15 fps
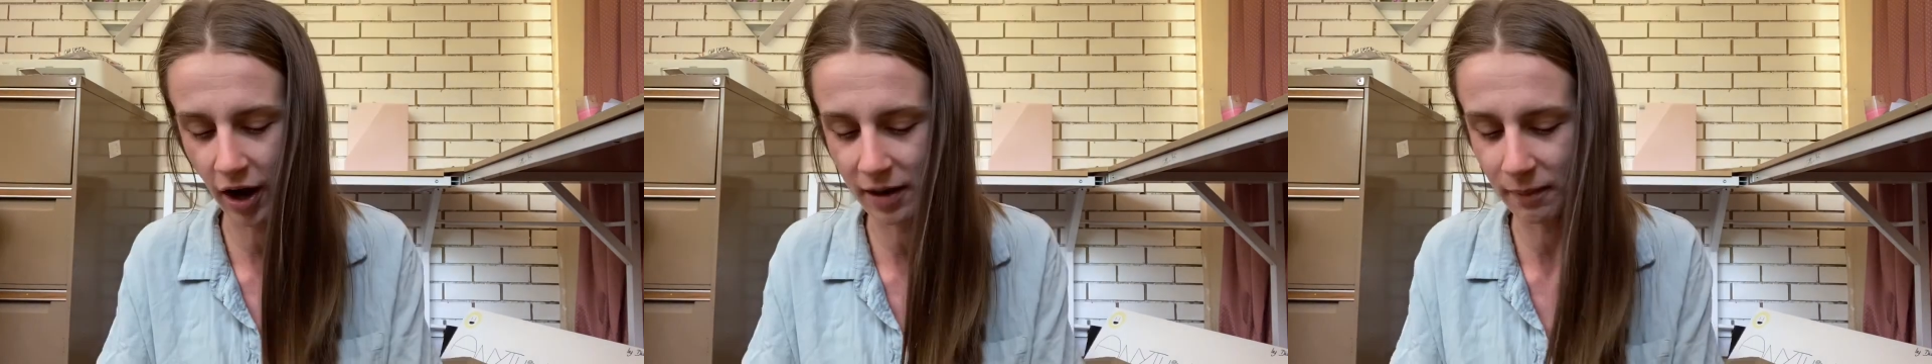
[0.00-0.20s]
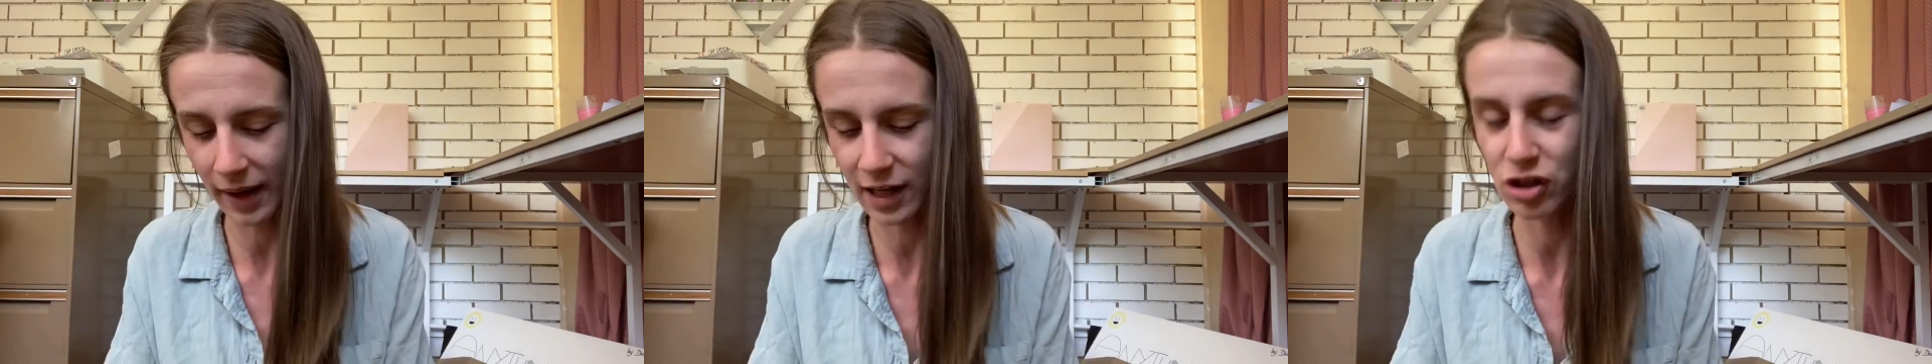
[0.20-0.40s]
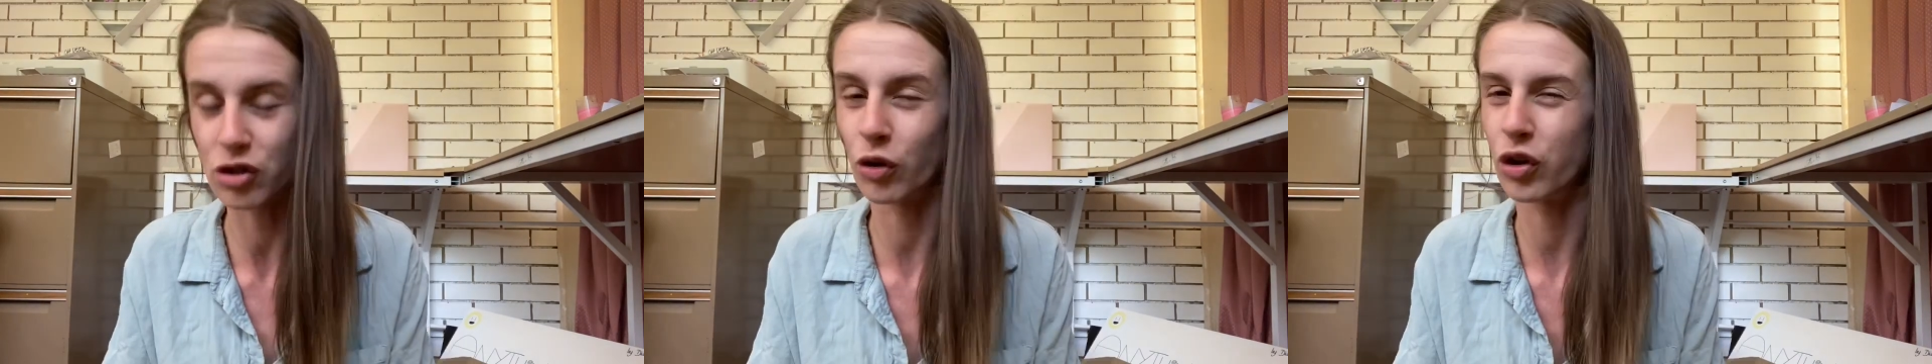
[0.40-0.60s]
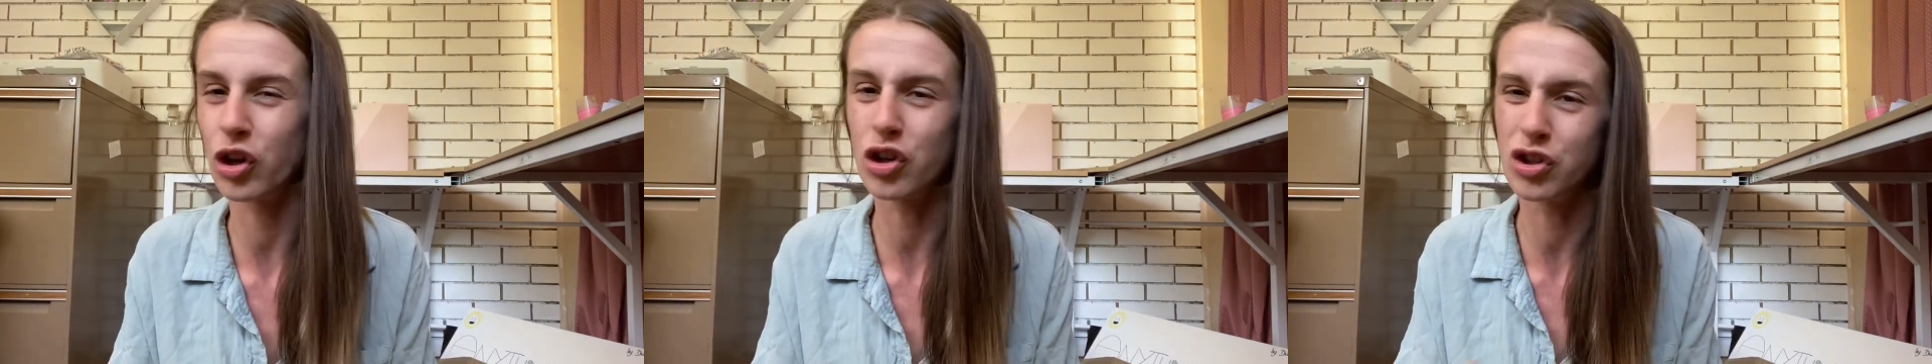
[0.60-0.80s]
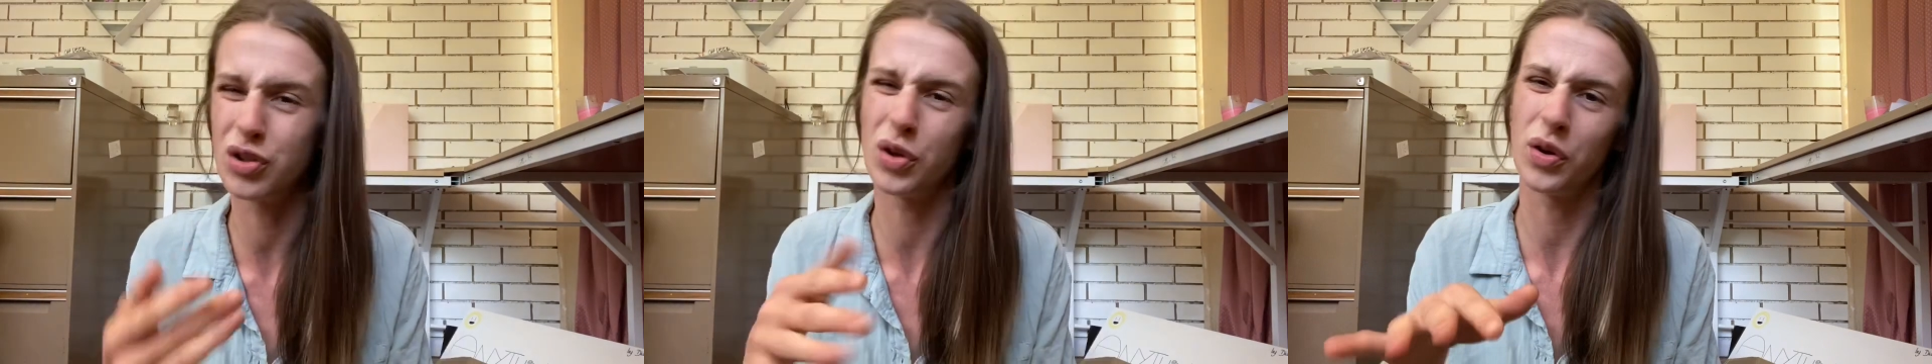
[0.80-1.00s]
and make sure
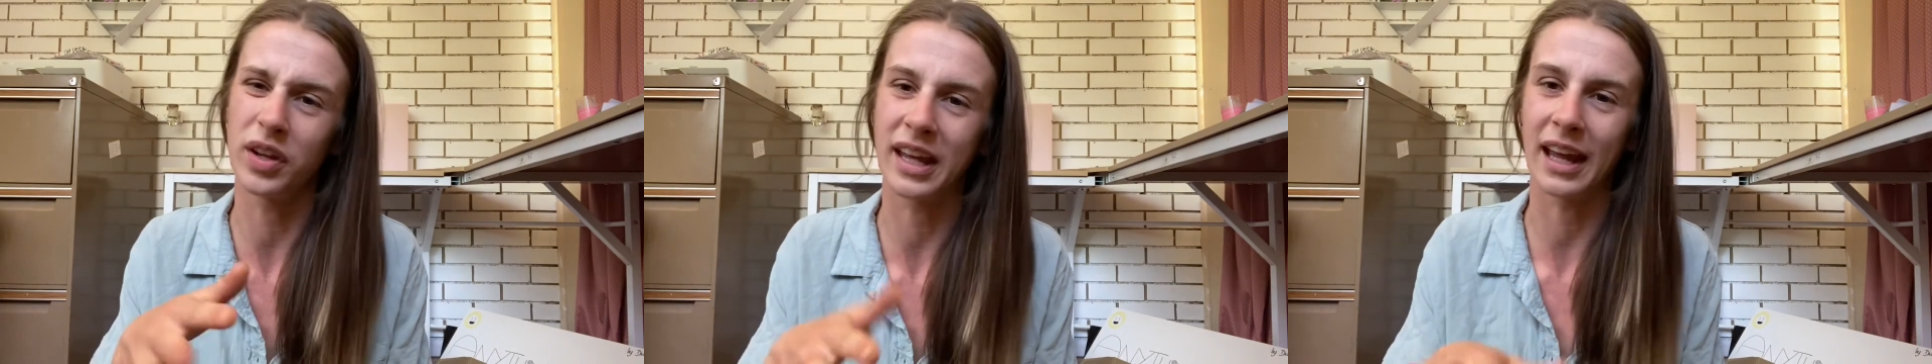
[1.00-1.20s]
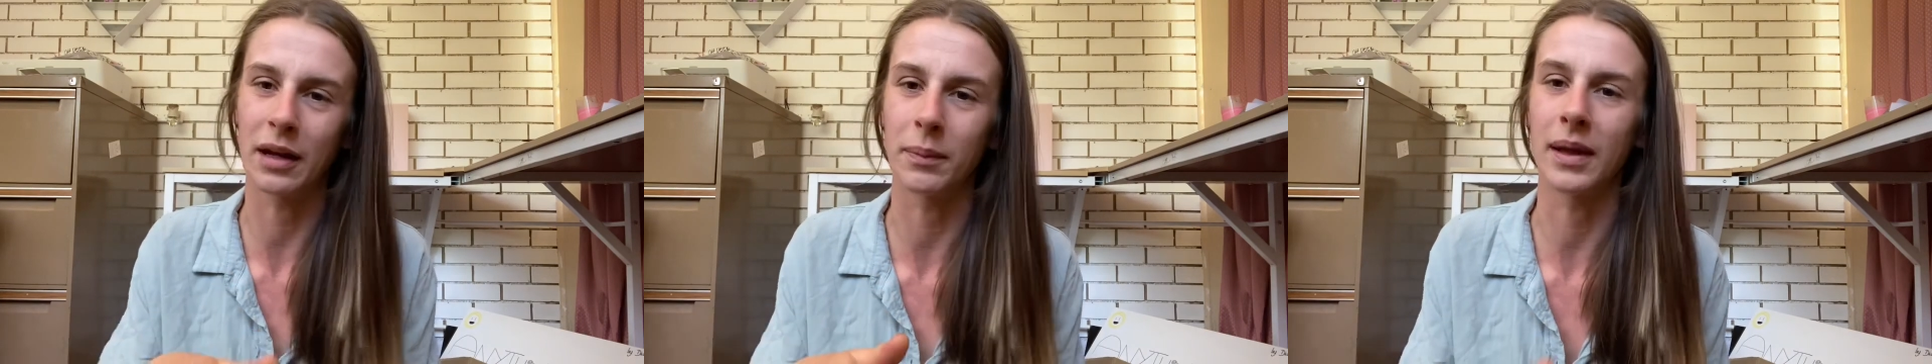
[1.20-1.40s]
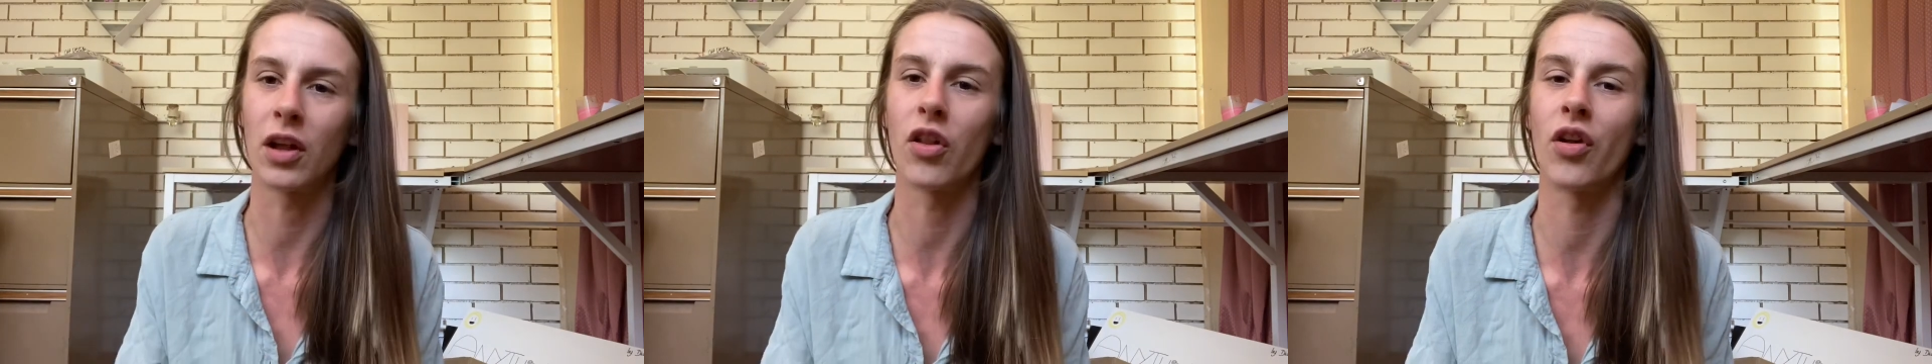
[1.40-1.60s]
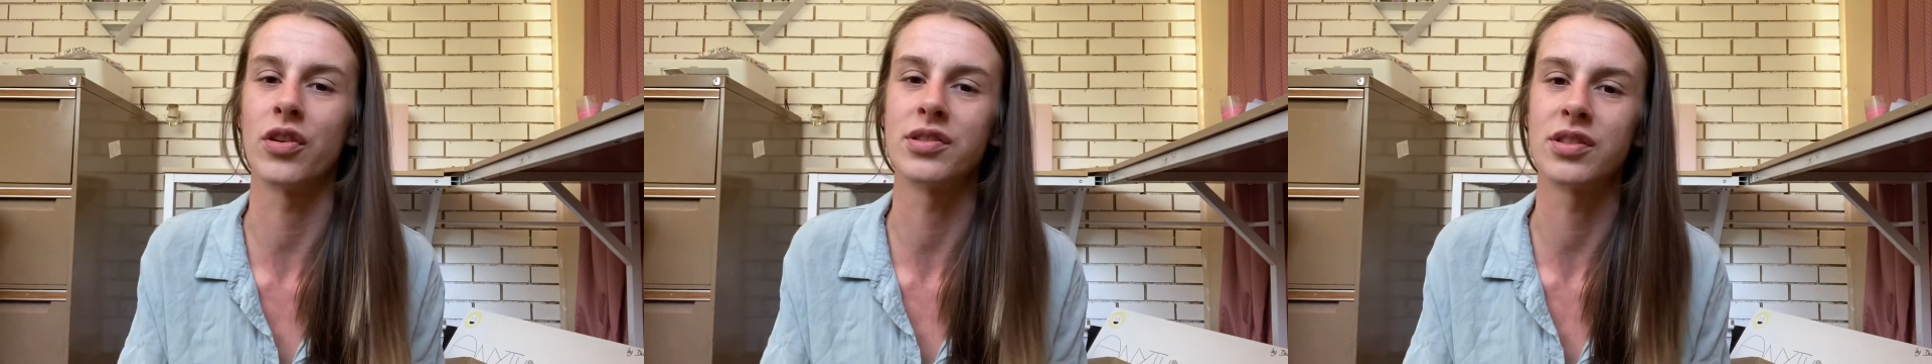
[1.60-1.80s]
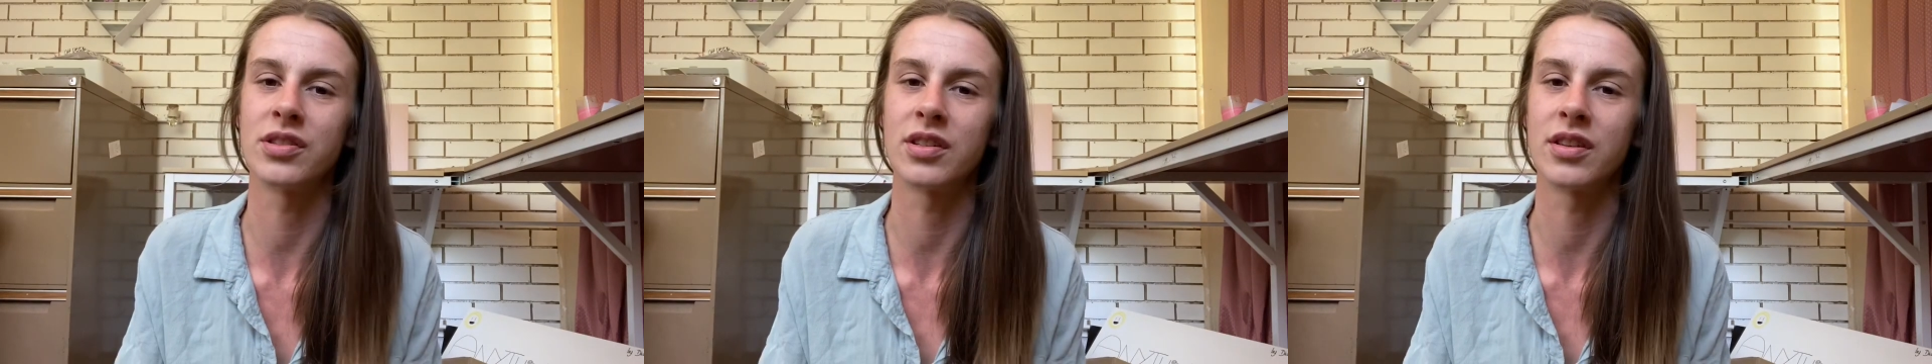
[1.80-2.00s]
you do get a bit
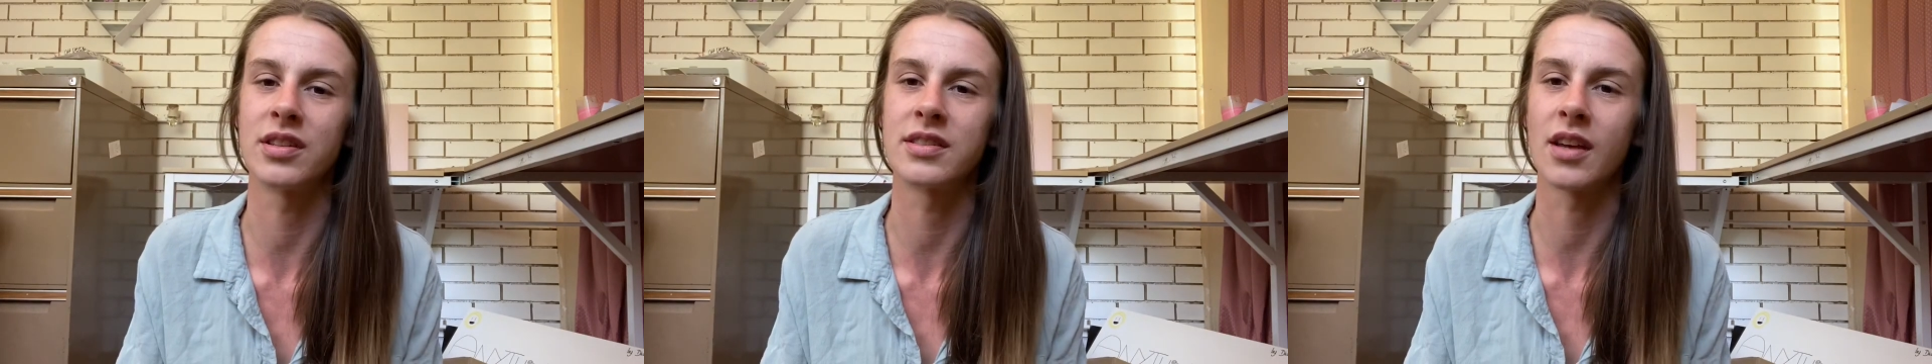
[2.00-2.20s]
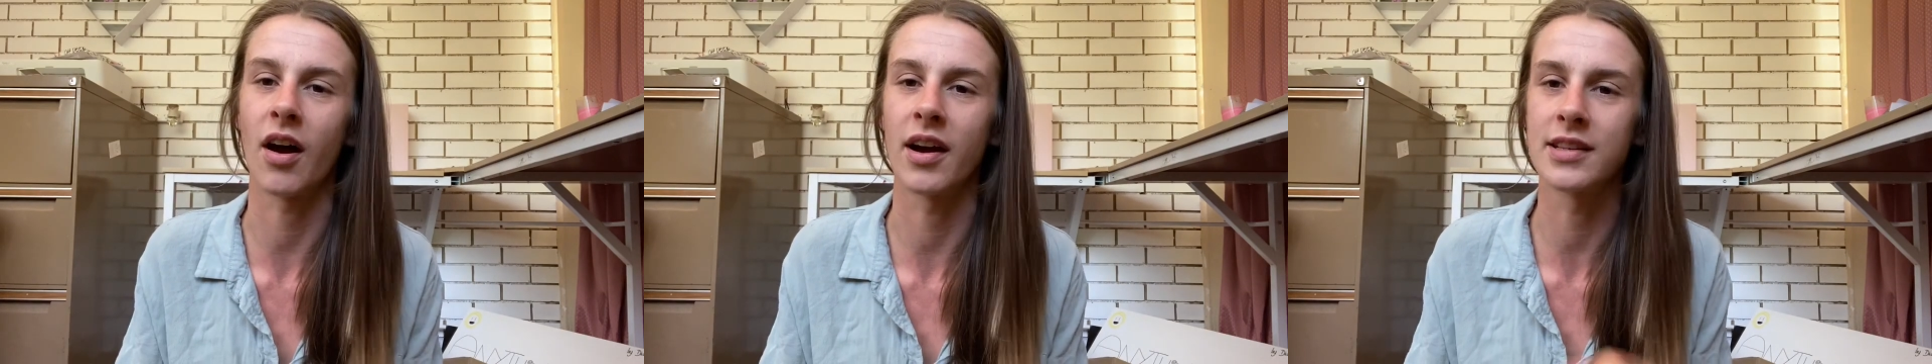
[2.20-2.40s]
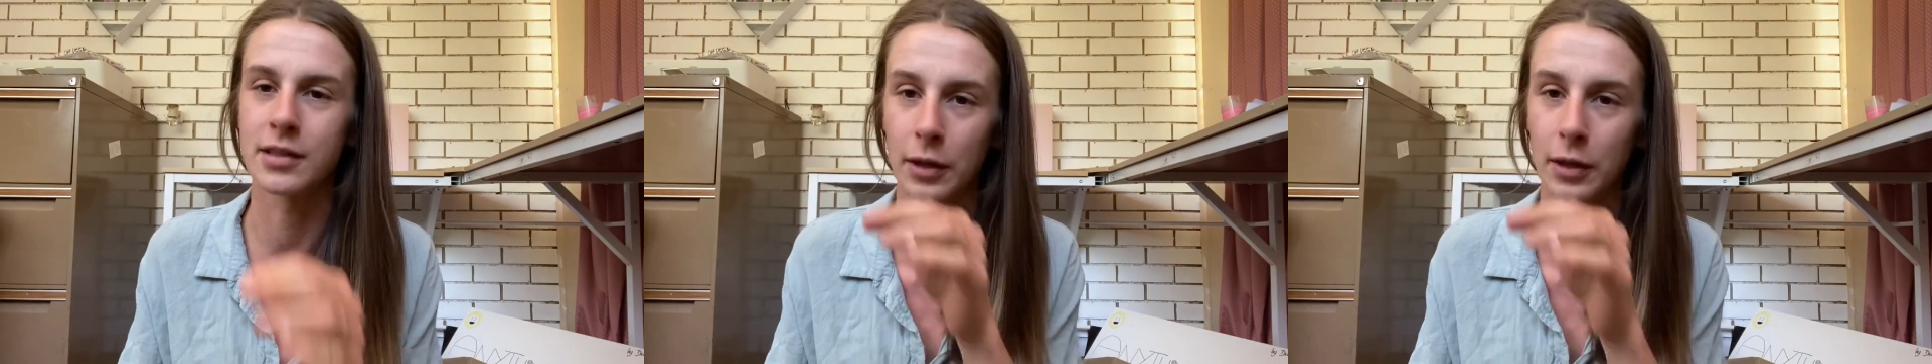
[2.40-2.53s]
closer to the size,